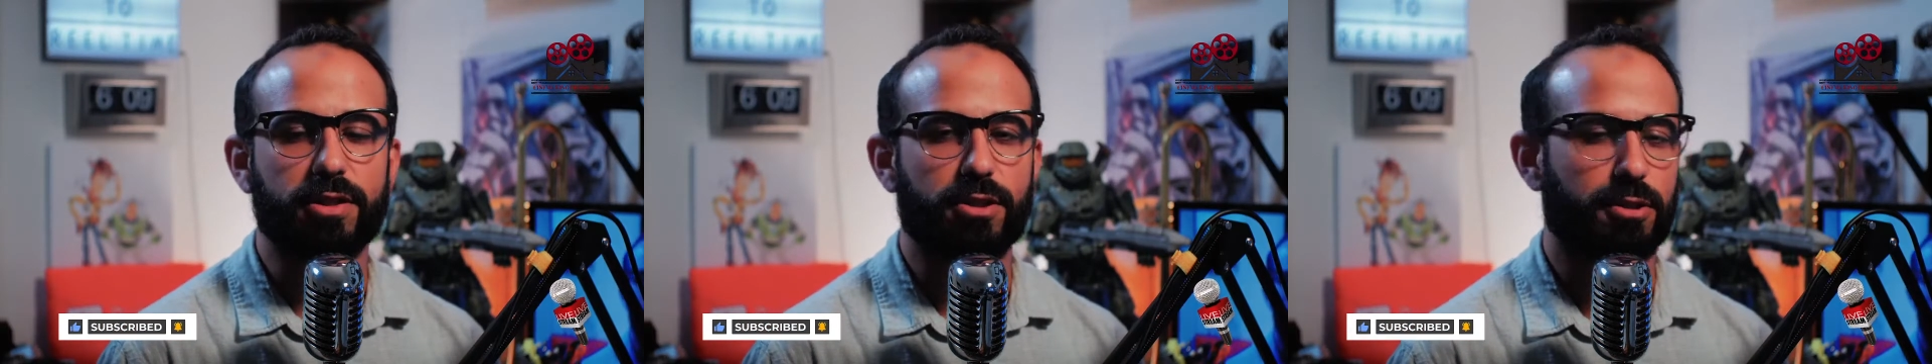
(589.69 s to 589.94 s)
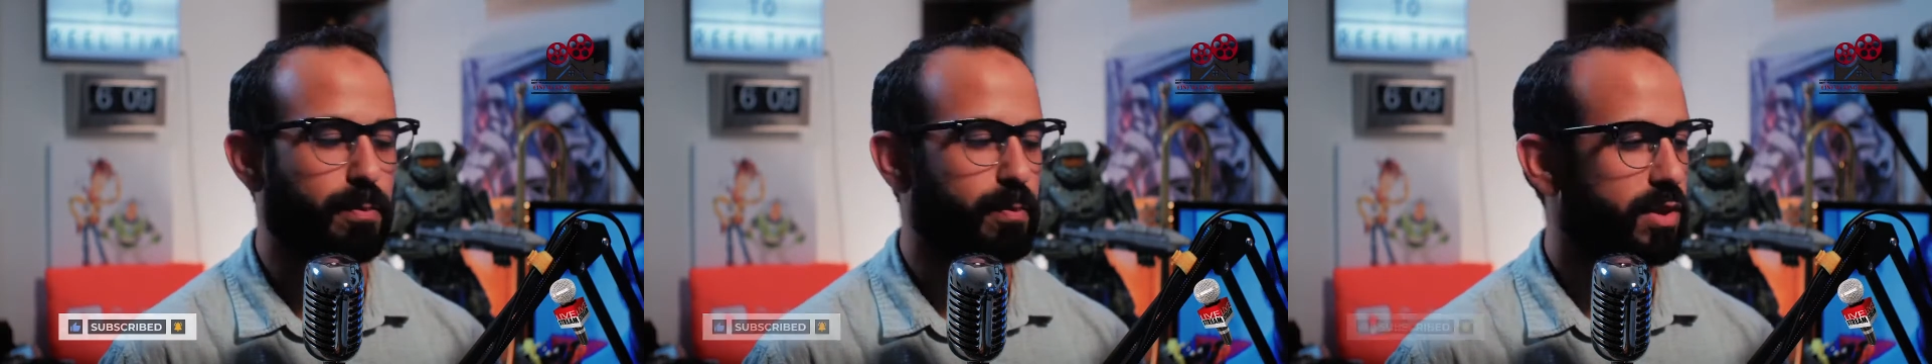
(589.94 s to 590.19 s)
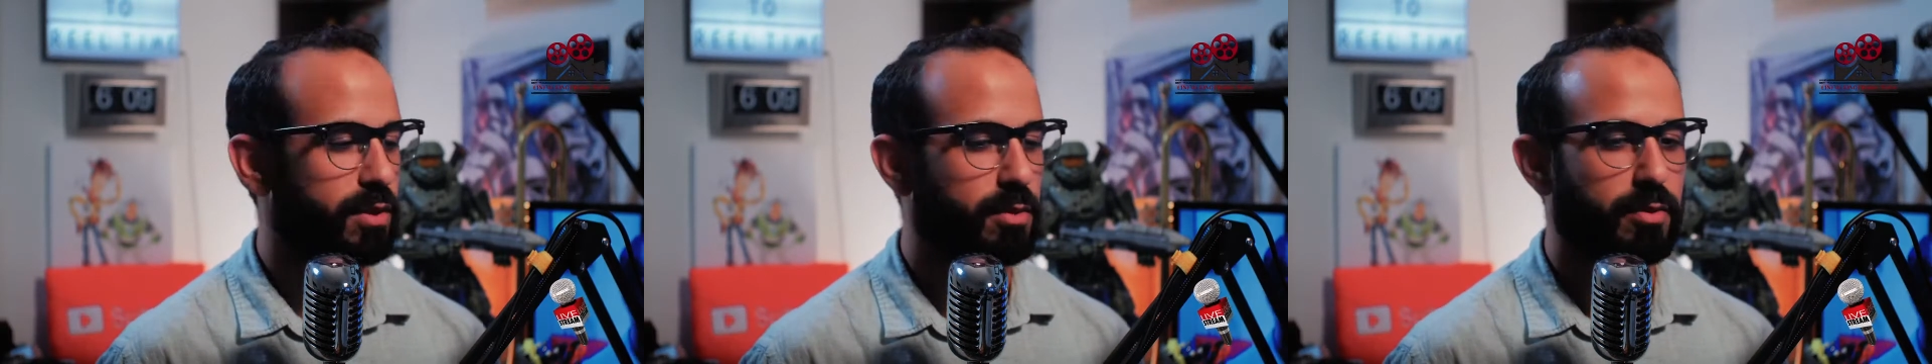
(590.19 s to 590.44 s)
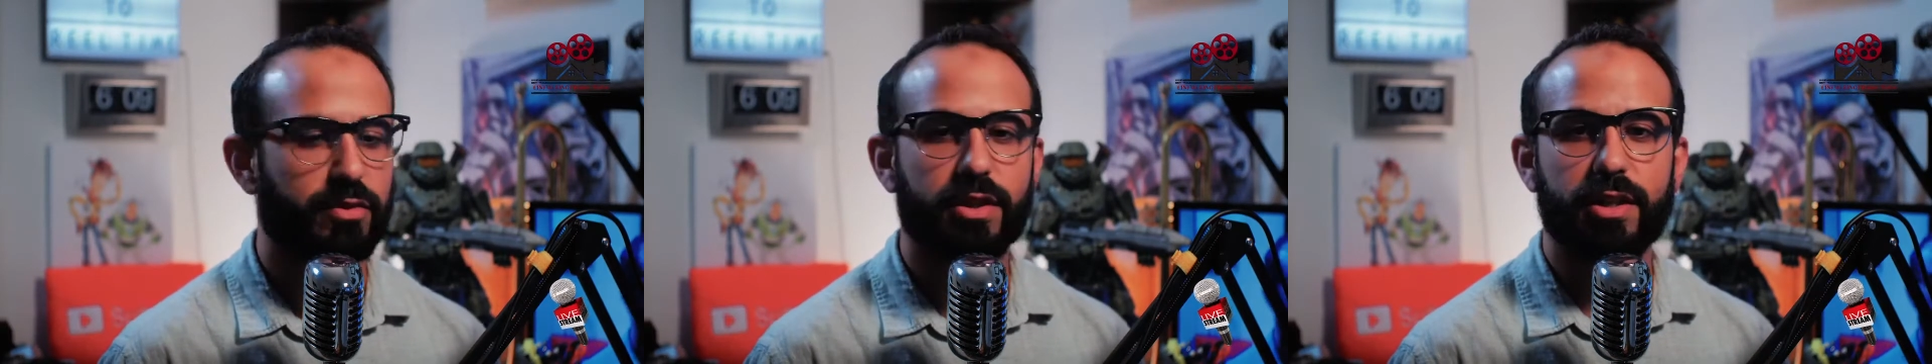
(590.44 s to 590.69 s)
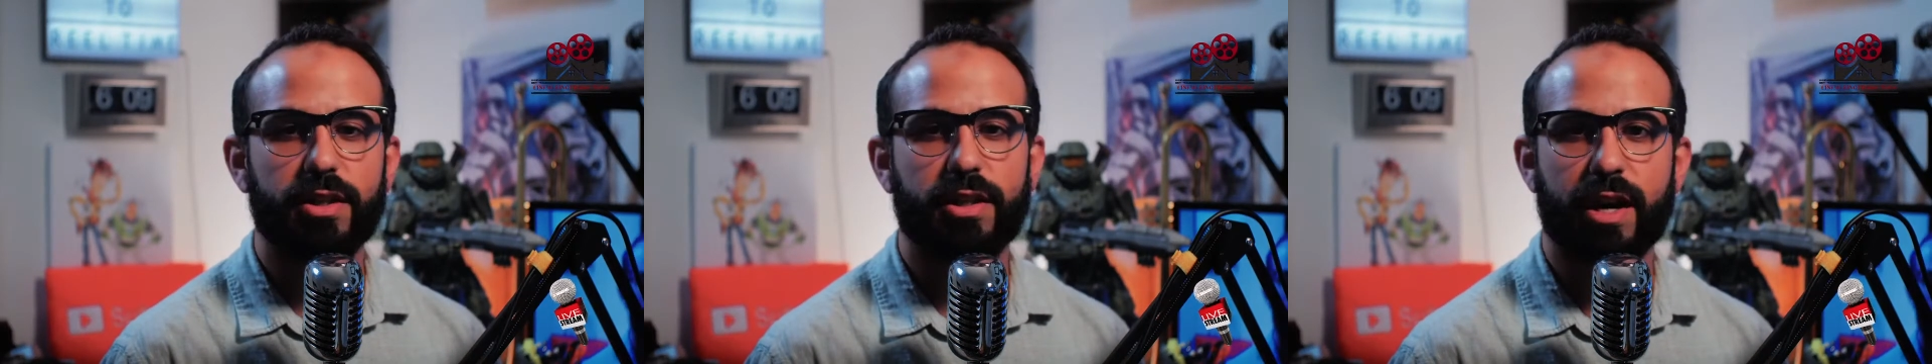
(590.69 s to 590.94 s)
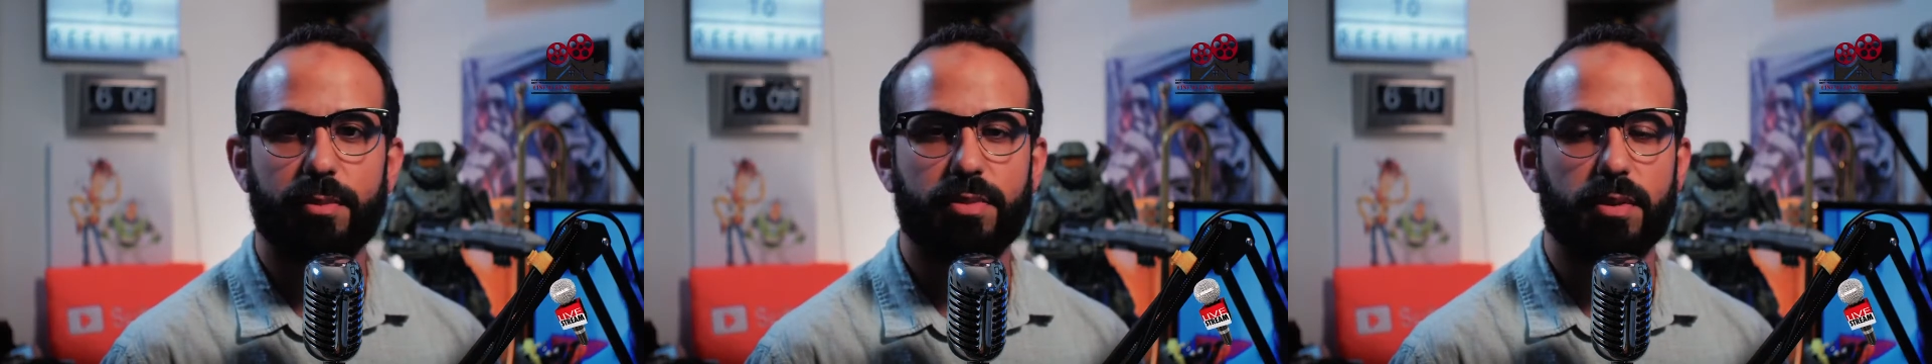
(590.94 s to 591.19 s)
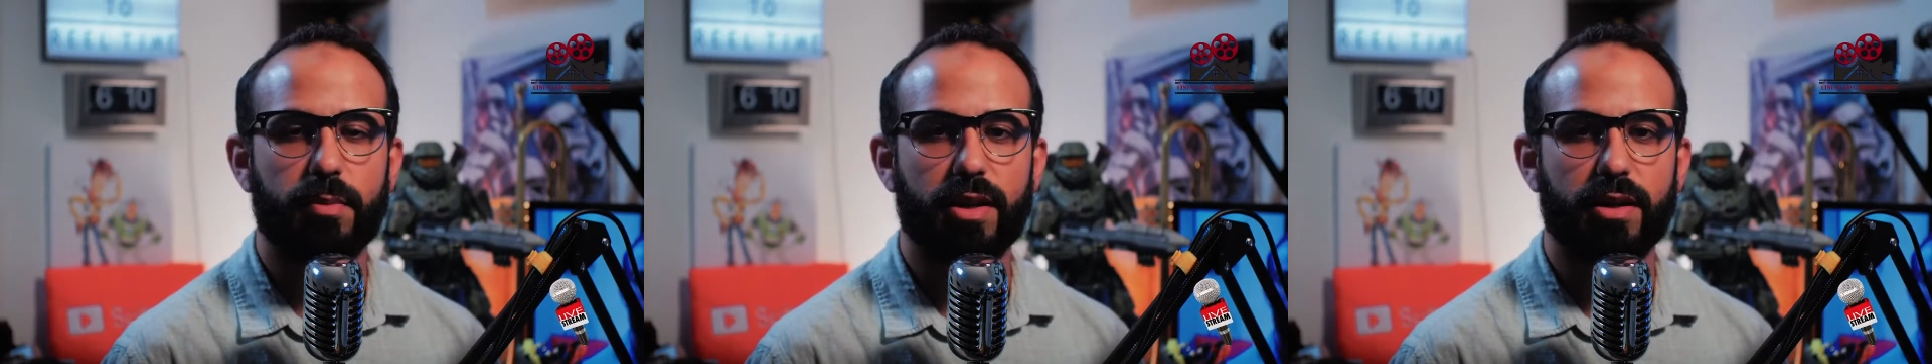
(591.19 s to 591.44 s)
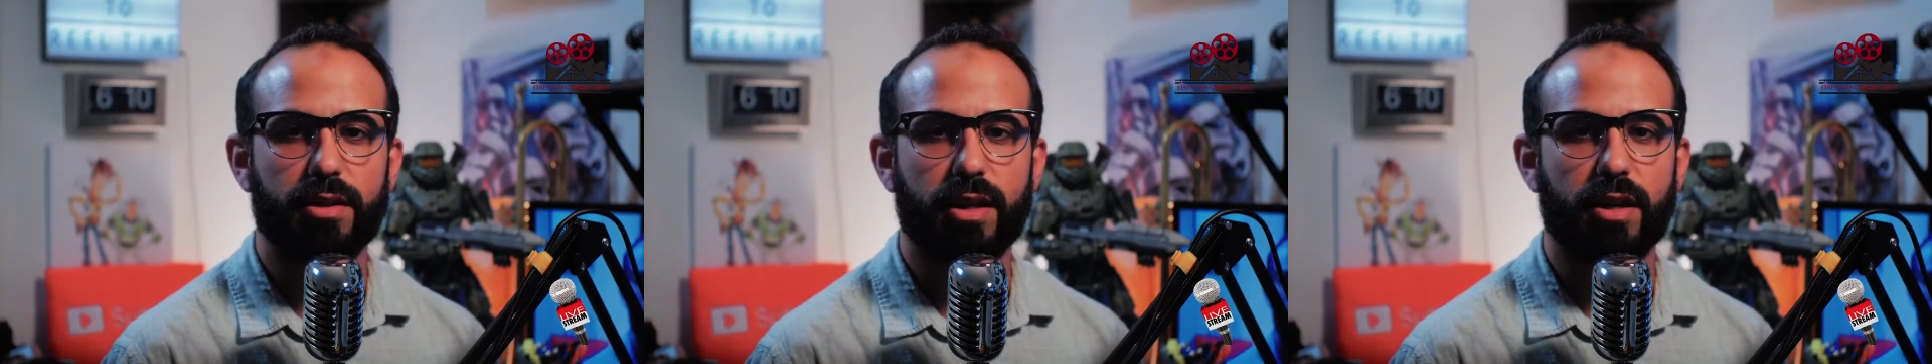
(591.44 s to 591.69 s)
So very happy
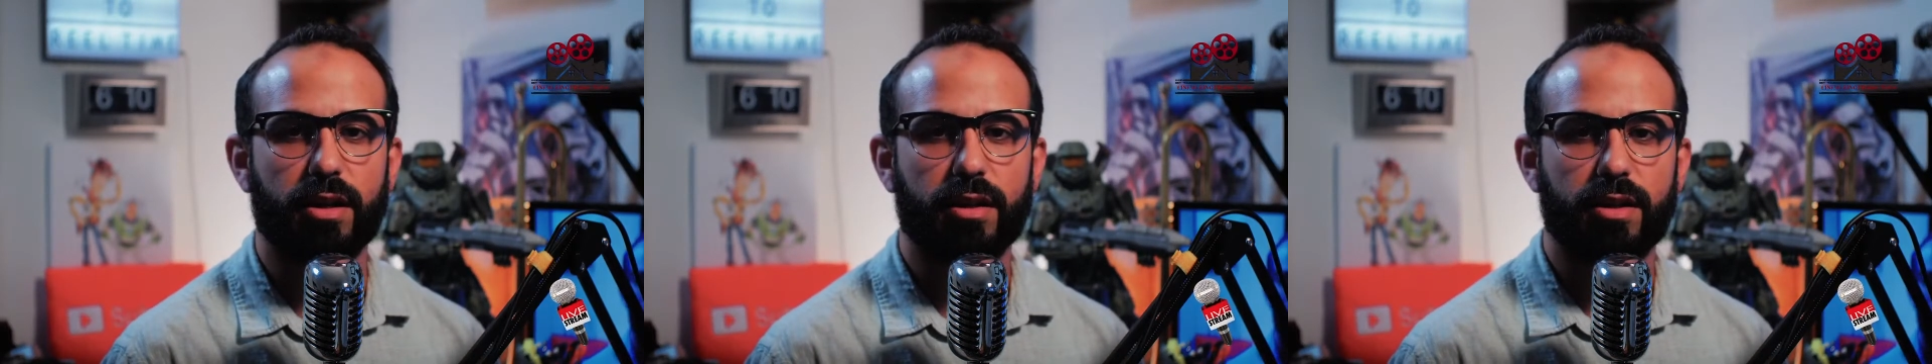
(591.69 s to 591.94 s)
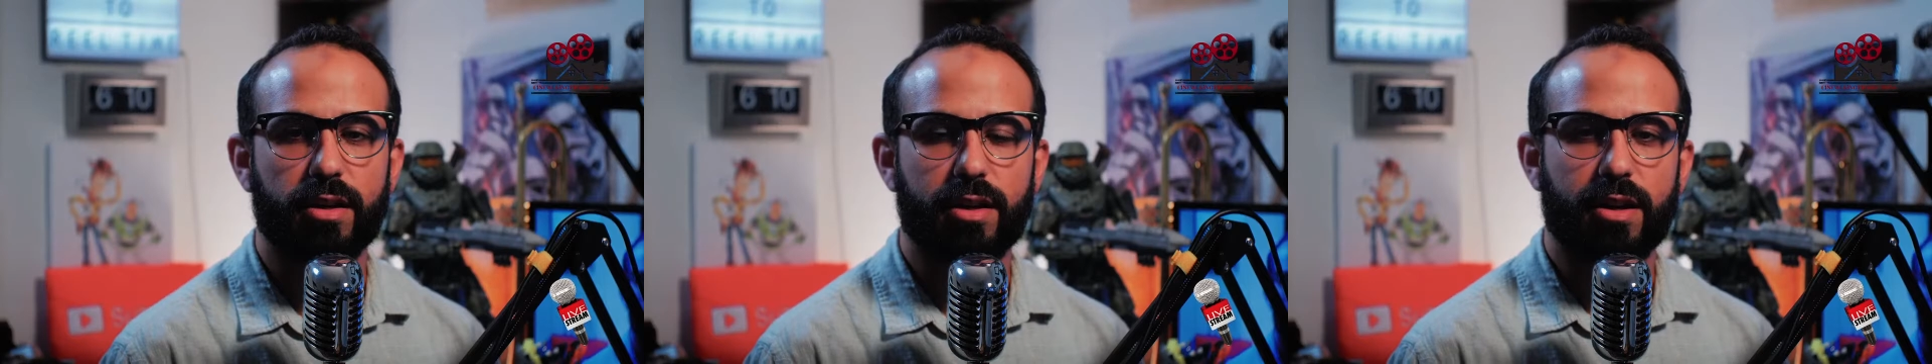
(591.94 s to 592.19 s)
about that.